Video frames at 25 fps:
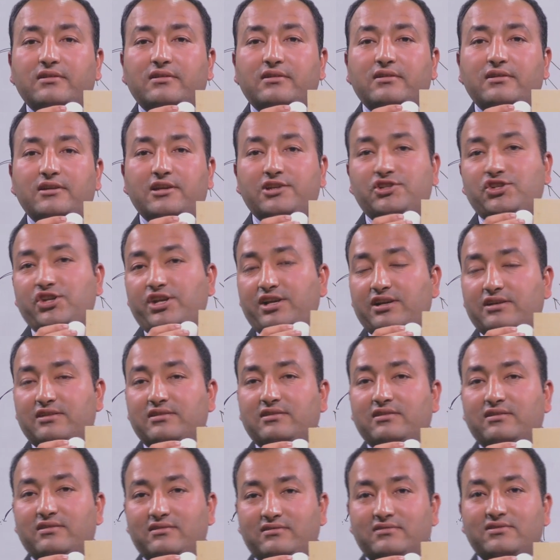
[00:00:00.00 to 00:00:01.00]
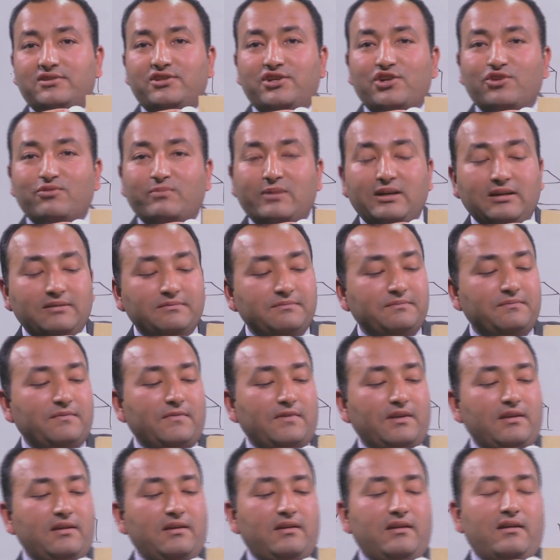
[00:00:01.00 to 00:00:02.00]
najik, chheuma.
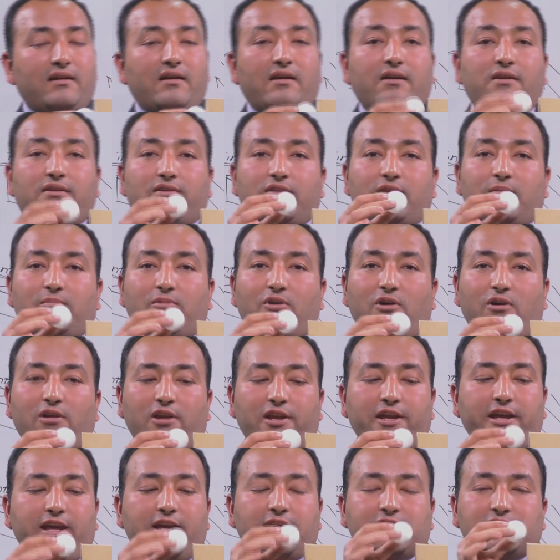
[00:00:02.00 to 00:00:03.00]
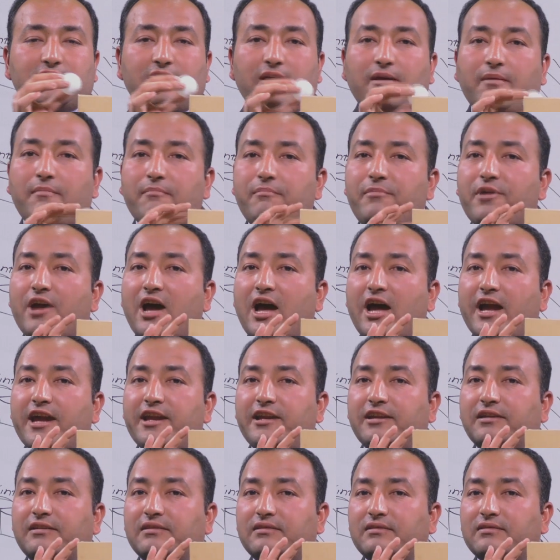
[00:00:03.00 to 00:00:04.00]
The ball is
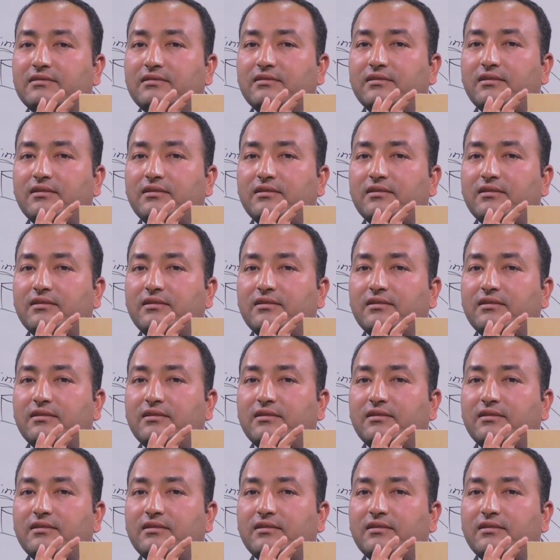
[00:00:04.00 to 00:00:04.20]
behind.